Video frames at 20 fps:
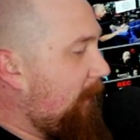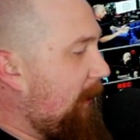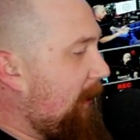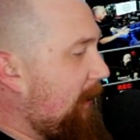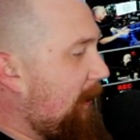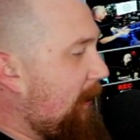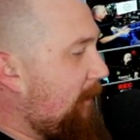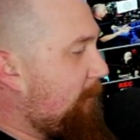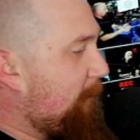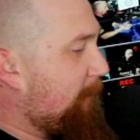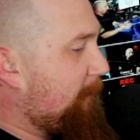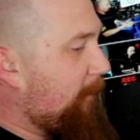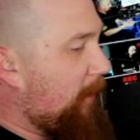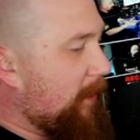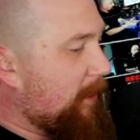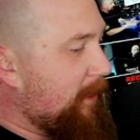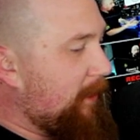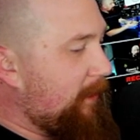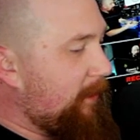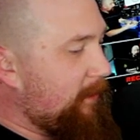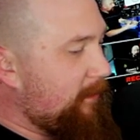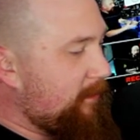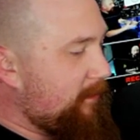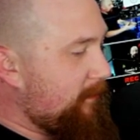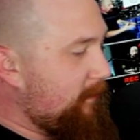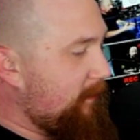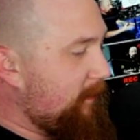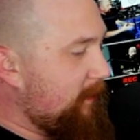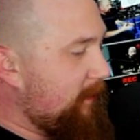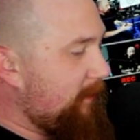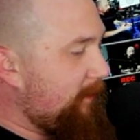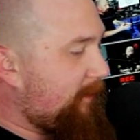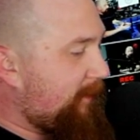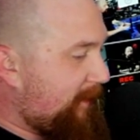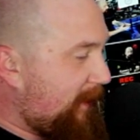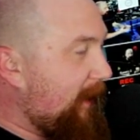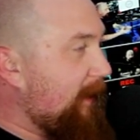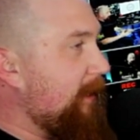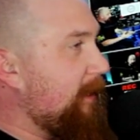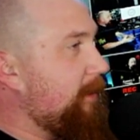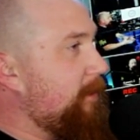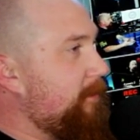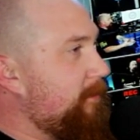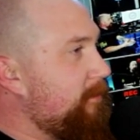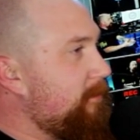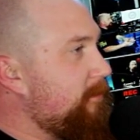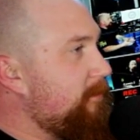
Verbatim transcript: in a fucking city.